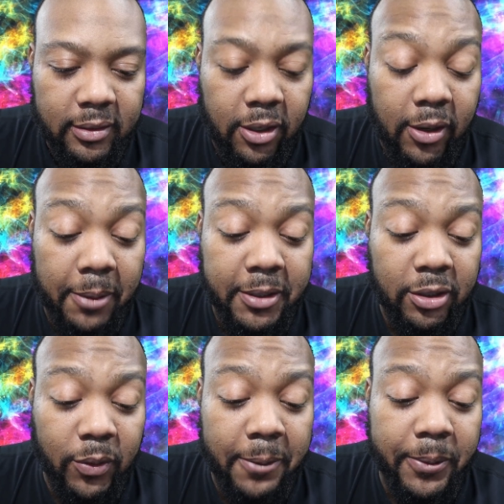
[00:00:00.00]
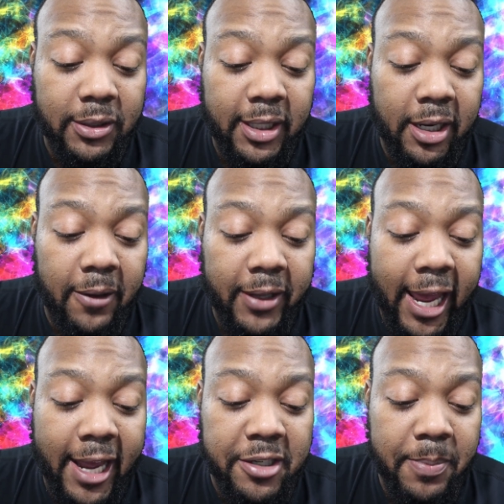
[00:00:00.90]
No, up to 3% off
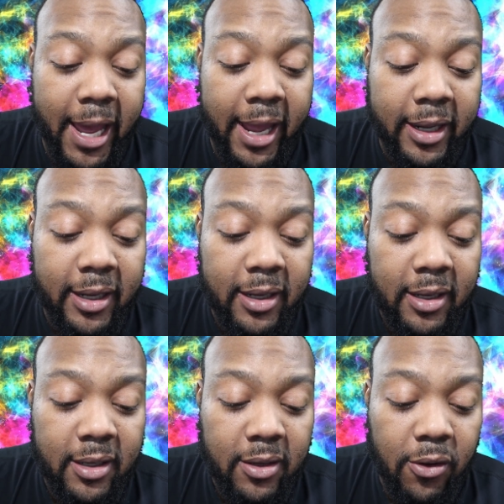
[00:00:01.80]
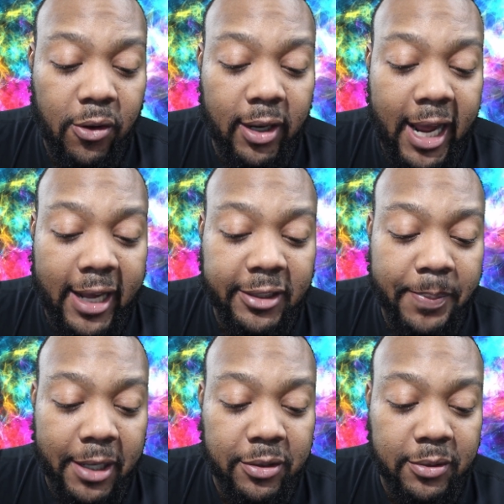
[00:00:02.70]
cash back. Online
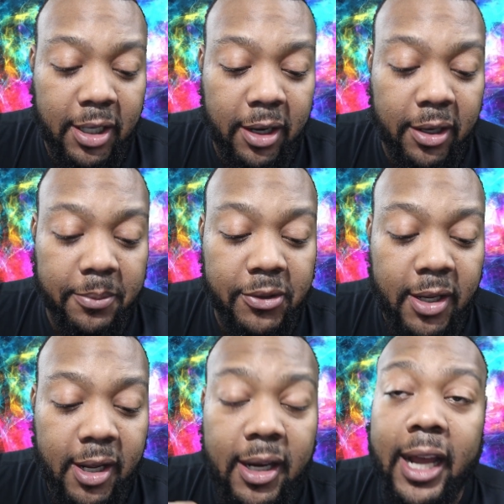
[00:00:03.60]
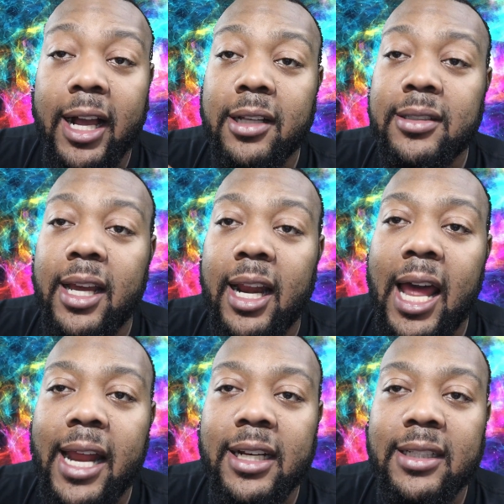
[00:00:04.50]
special terms. Like I said, a
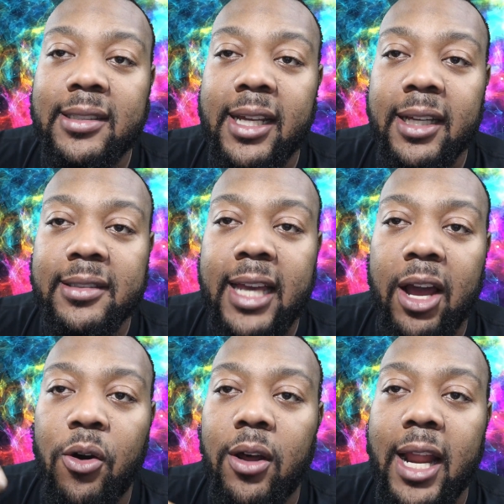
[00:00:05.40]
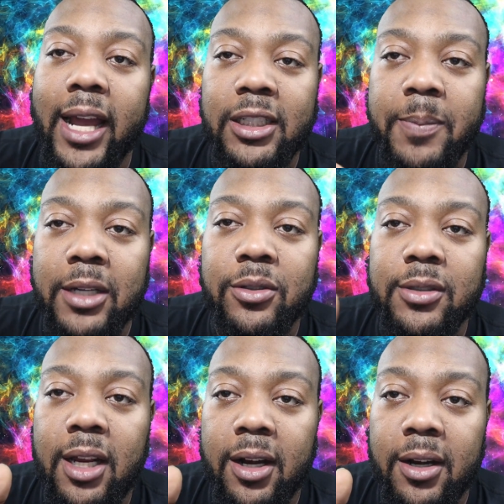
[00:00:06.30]
lot of these things got online special
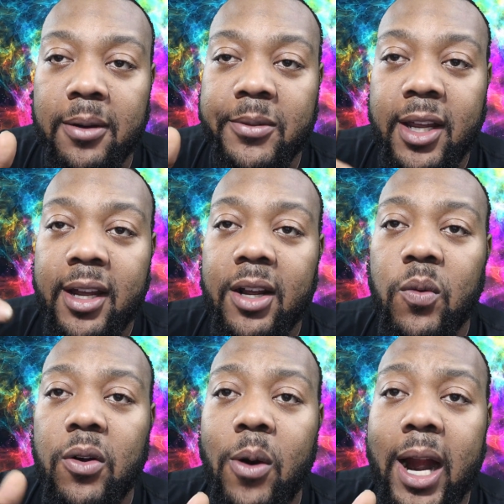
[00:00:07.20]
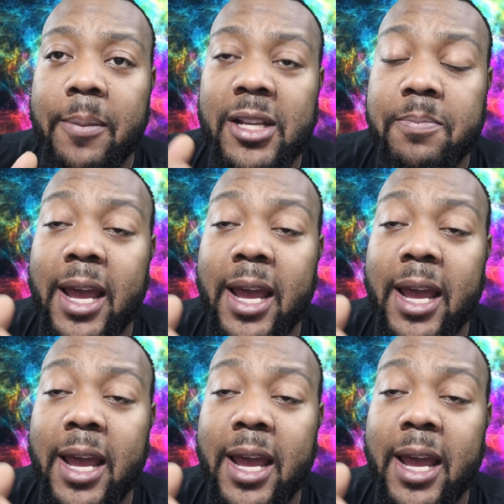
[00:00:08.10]
terms and requirements.